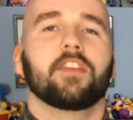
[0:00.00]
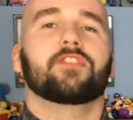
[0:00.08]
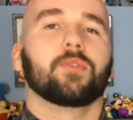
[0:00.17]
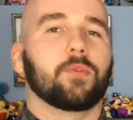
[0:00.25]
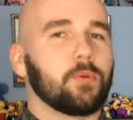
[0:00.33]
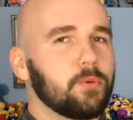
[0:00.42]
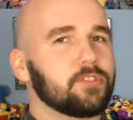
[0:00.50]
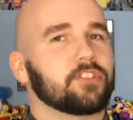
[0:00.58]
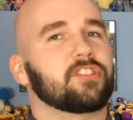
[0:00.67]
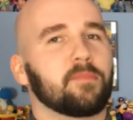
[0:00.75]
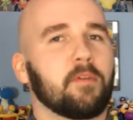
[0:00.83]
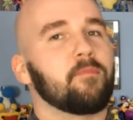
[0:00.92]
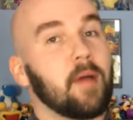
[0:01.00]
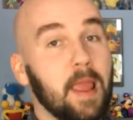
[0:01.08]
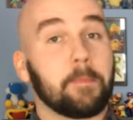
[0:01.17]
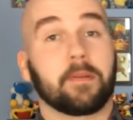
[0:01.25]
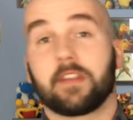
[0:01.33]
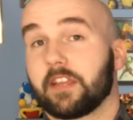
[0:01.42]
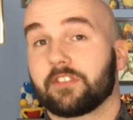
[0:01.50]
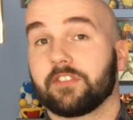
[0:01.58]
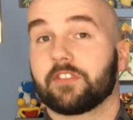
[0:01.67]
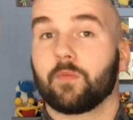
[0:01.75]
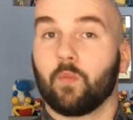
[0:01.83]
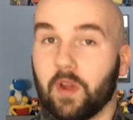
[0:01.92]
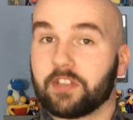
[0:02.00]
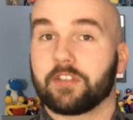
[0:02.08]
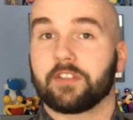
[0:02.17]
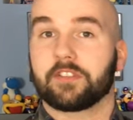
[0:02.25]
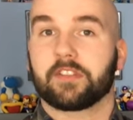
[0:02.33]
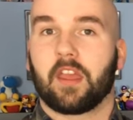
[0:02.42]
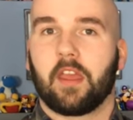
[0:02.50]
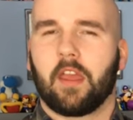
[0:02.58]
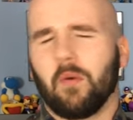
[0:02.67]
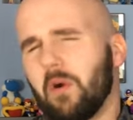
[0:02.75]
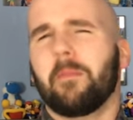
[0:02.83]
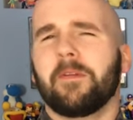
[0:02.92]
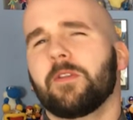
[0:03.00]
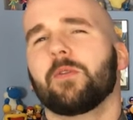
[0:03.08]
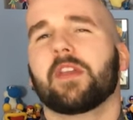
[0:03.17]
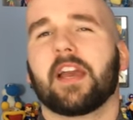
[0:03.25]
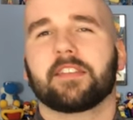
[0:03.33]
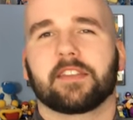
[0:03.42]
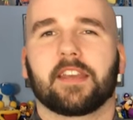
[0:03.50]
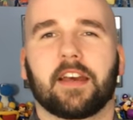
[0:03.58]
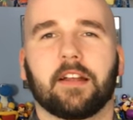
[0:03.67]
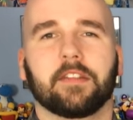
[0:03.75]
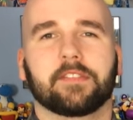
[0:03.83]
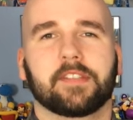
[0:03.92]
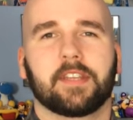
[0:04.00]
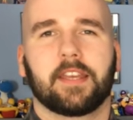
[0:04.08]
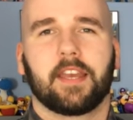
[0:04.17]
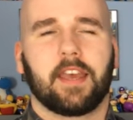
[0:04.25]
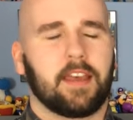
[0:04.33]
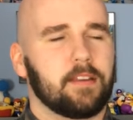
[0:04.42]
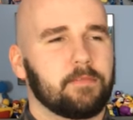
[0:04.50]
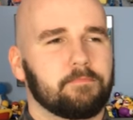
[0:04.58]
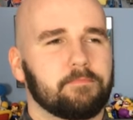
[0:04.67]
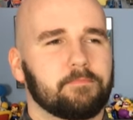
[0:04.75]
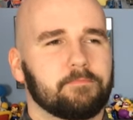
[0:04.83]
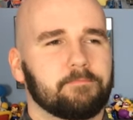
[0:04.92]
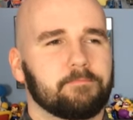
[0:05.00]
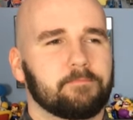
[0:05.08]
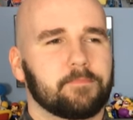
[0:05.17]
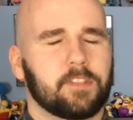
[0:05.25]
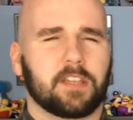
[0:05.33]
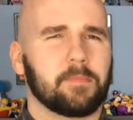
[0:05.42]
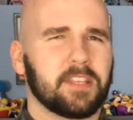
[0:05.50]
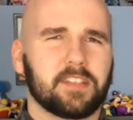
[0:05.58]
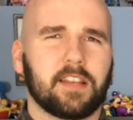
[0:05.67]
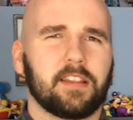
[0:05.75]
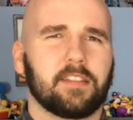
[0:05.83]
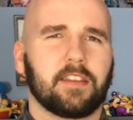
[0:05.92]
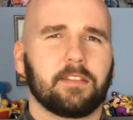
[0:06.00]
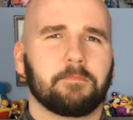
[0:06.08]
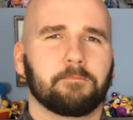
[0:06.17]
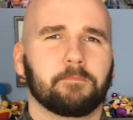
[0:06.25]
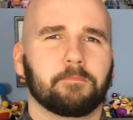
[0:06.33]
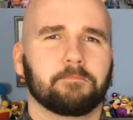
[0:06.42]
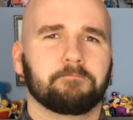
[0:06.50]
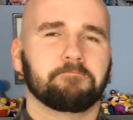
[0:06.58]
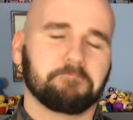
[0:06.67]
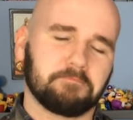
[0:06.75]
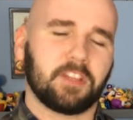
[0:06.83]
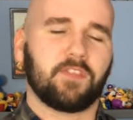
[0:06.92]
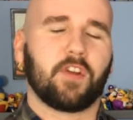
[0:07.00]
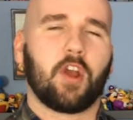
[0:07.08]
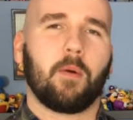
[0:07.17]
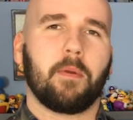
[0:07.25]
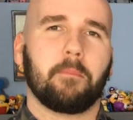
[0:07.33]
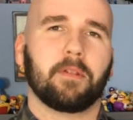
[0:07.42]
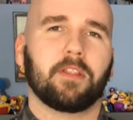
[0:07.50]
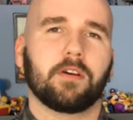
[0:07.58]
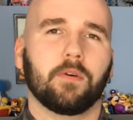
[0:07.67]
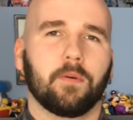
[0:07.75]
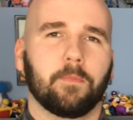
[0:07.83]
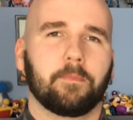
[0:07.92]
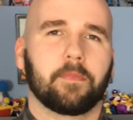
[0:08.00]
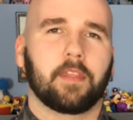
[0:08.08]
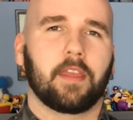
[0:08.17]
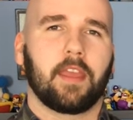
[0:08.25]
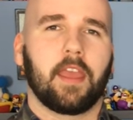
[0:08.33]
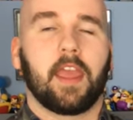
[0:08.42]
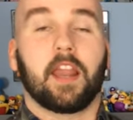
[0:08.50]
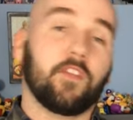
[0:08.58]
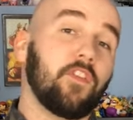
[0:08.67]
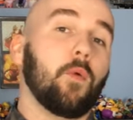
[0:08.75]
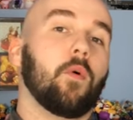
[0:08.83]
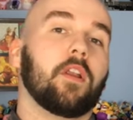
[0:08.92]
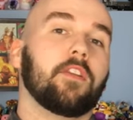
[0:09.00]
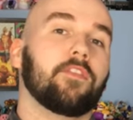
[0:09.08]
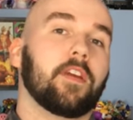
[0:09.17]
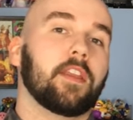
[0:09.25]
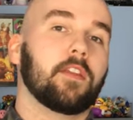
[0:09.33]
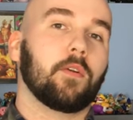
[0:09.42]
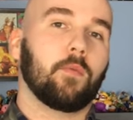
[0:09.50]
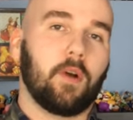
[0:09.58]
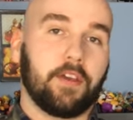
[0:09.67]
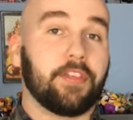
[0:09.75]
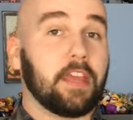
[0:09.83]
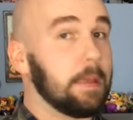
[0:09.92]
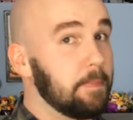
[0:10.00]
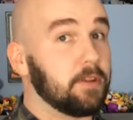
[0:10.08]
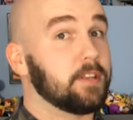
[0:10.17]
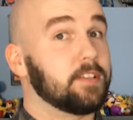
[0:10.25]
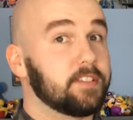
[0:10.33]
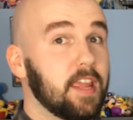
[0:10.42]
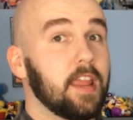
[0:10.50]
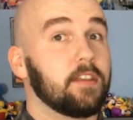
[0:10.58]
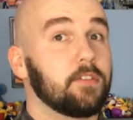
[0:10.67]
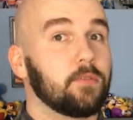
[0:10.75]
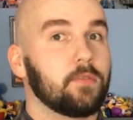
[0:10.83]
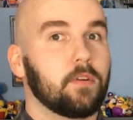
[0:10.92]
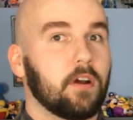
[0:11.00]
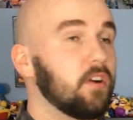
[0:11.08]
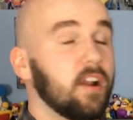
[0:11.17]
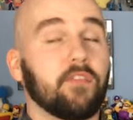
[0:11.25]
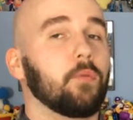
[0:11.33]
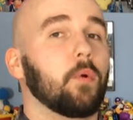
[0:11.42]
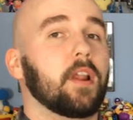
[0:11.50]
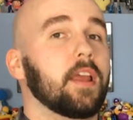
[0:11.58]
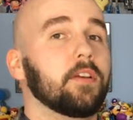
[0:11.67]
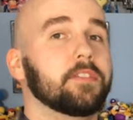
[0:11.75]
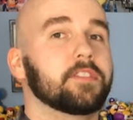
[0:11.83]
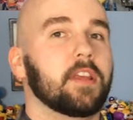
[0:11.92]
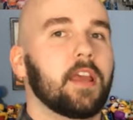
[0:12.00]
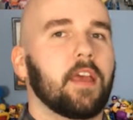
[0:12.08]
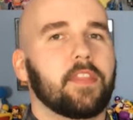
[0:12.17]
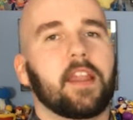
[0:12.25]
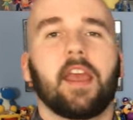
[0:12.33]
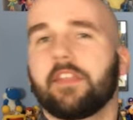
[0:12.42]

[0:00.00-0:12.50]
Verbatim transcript: So those are some of my predictions and wishes. What about you guys and girls? Did I miss anything? leave a comment below. And if you want to find out what I think about Nintendo or everyone else, then